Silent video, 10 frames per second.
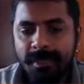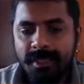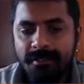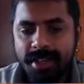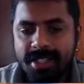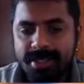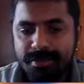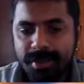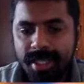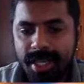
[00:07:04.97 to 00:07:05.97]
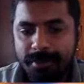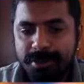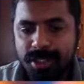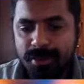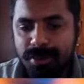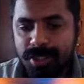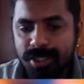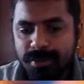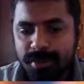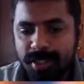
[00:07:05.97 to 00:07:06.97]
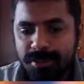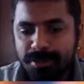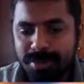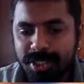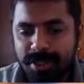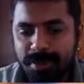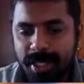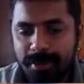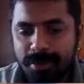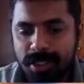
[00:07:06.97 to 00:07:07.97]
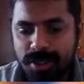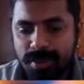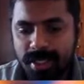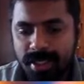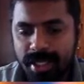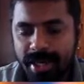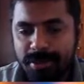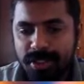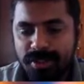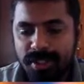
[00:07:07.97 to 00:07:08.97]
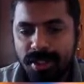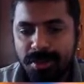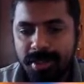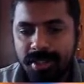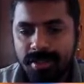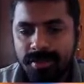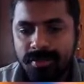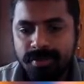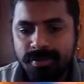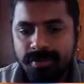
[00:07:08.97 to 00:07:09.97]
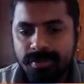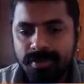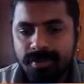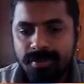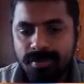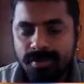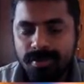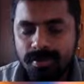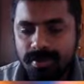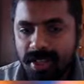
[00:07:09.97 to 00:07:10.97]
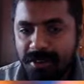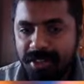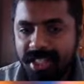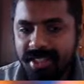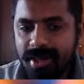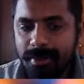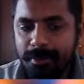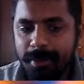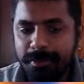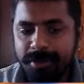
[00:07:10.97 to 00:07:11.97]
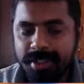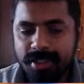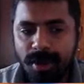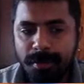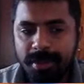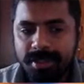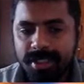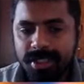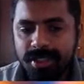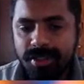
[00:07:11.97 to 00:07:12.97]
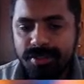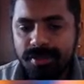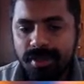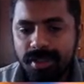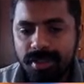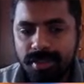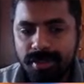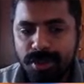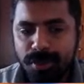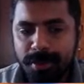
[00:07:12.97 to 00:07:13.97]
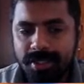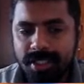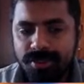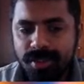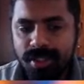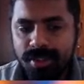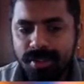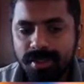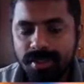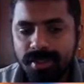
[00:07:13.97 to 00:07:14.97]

We can simply capture the bishop, but if bishop captures, we can capture the queen. We can come up with compensation of 2 pieces for a rook.